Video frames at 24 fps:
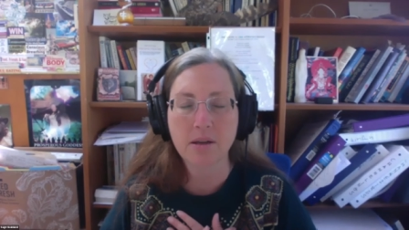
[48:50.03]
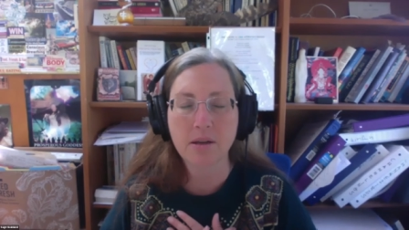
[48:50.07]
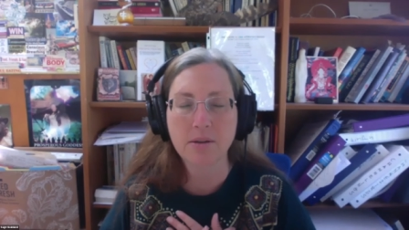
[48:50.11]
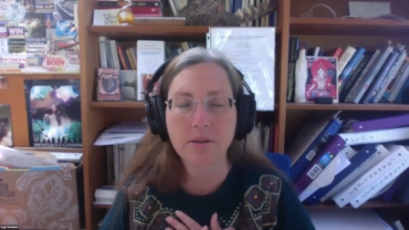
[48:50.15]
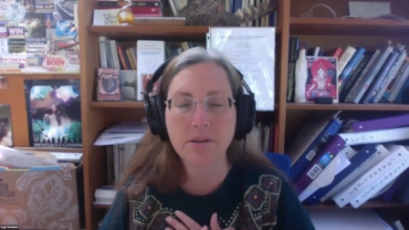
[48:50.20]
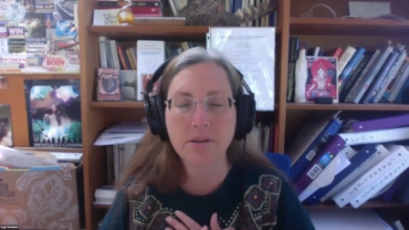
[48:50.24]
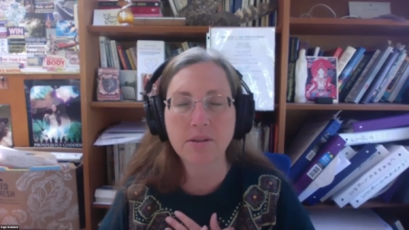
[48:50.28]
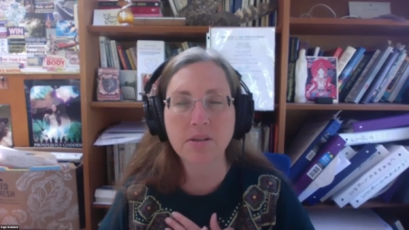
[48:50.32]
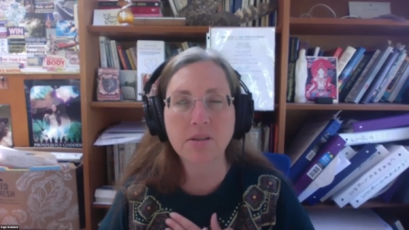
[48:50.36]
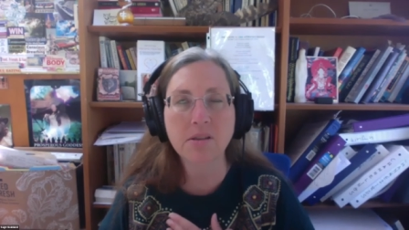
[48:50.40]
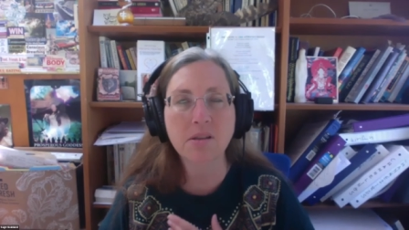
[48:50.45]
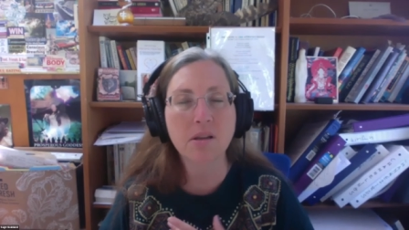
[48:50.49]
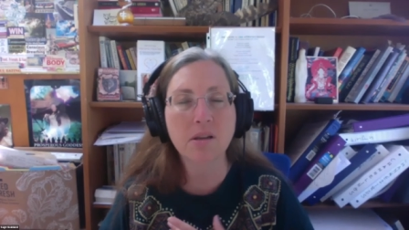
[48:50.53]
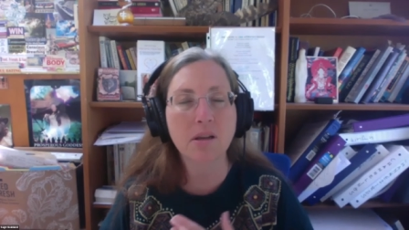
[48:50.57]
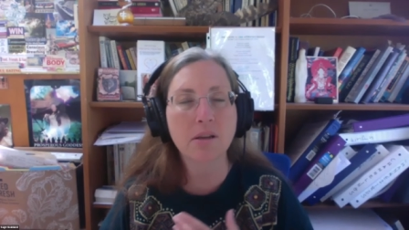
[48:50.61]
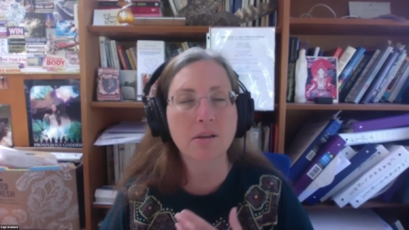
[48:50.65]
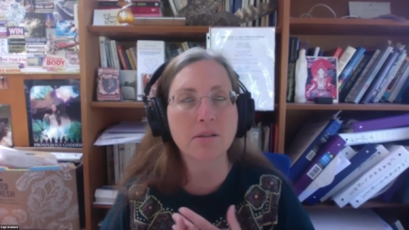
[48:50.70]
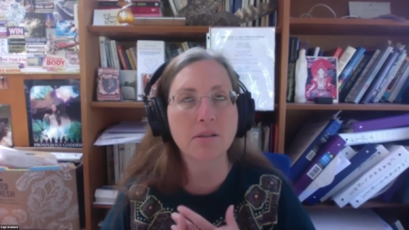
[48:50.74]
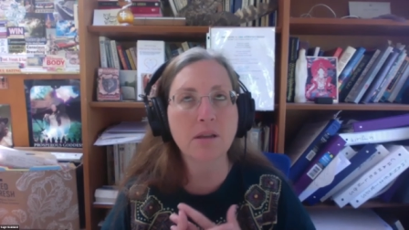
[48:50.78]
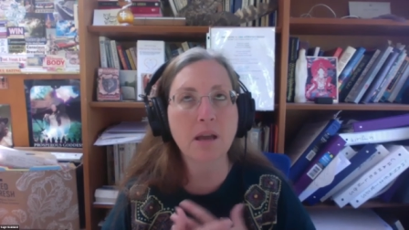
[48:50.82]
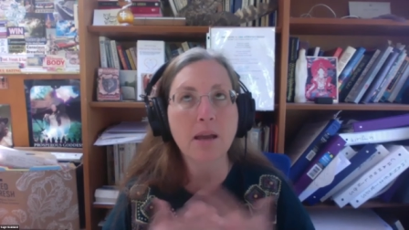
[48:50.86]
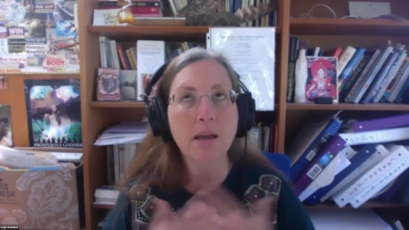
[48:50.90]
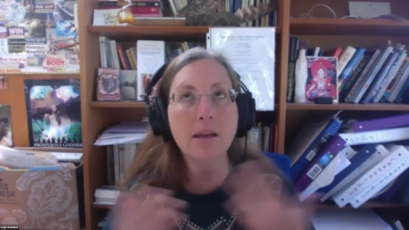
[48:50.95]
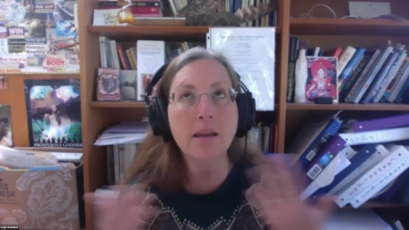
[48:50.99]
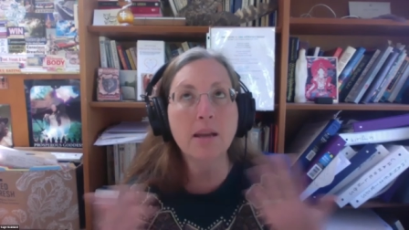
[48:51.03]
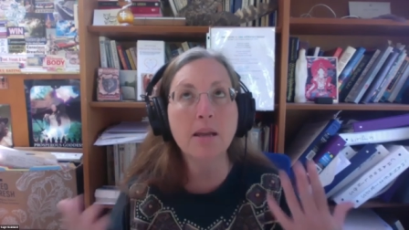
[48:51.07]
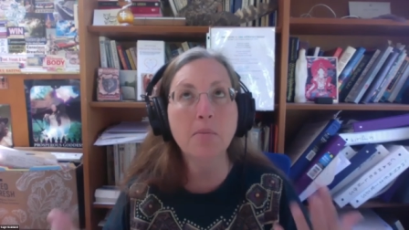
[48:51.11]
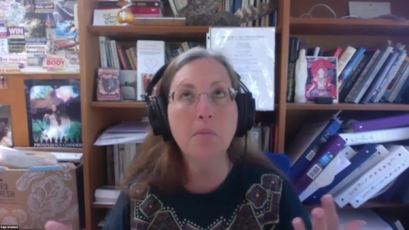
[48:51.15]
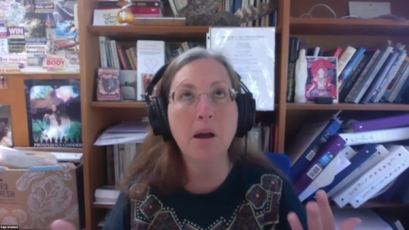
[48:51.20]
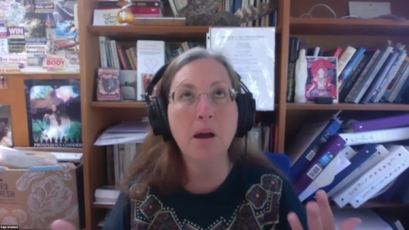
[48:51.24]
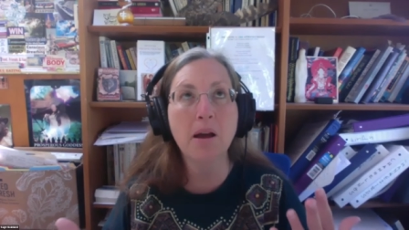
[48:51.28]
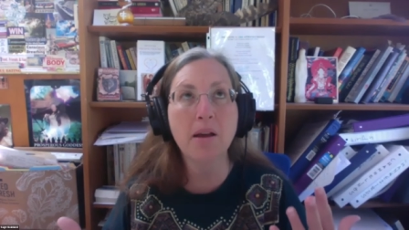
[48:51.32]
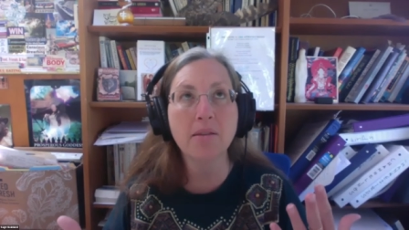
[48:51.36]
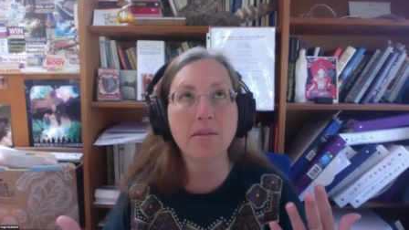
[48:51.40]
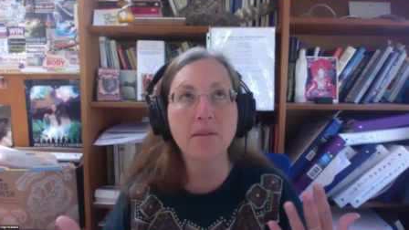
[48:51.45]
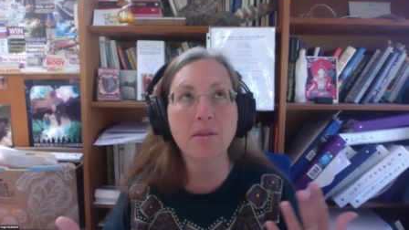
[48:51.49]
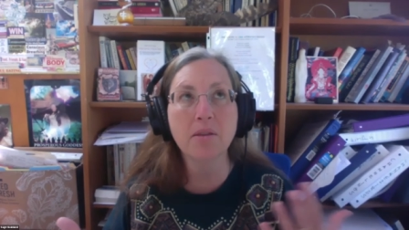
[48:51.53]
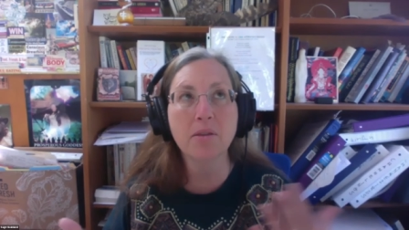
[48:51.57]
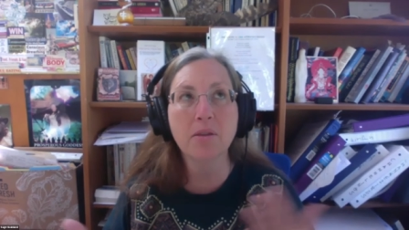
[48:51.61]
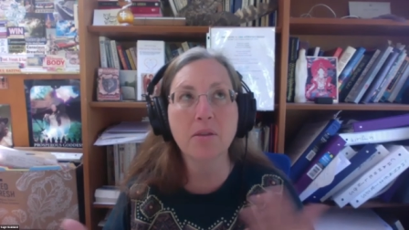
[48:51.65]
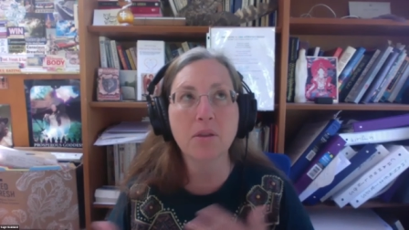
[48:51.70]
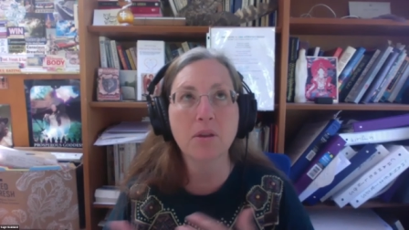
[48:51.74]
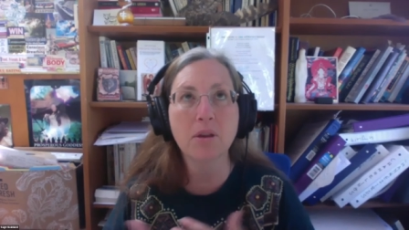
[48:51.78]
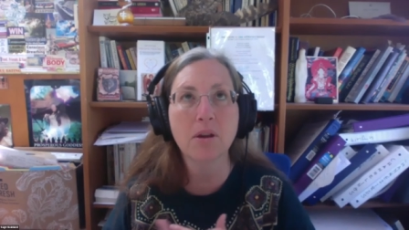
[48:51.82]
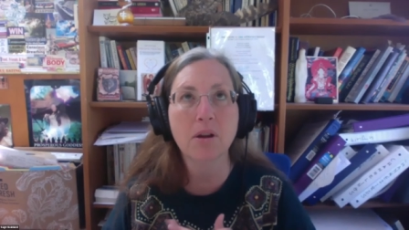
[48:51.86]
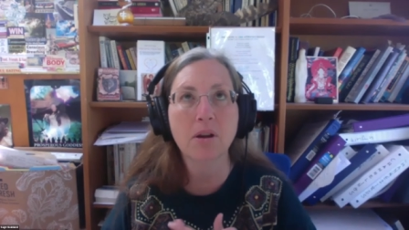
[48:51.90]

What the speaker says: This is an exciting month.